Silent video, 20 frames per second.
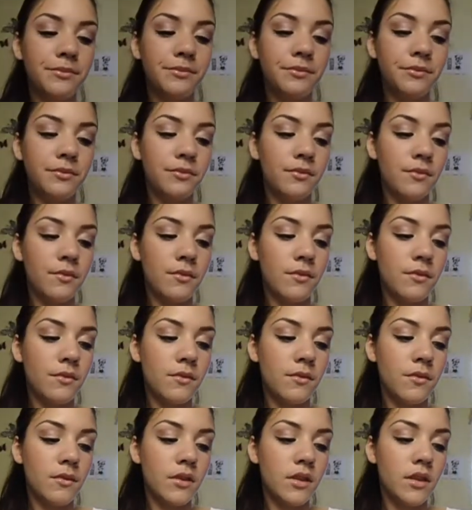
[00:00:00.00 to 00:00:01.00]

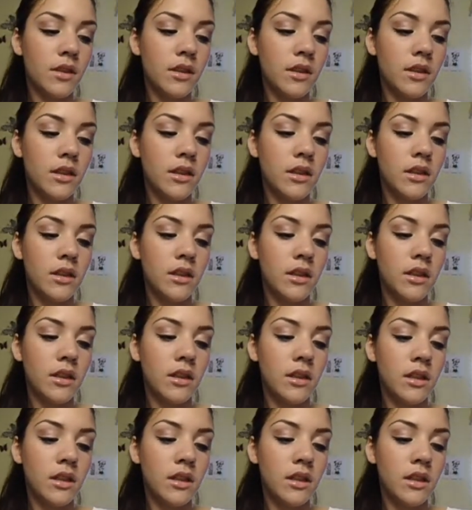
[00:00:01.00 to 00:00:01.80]
(silence)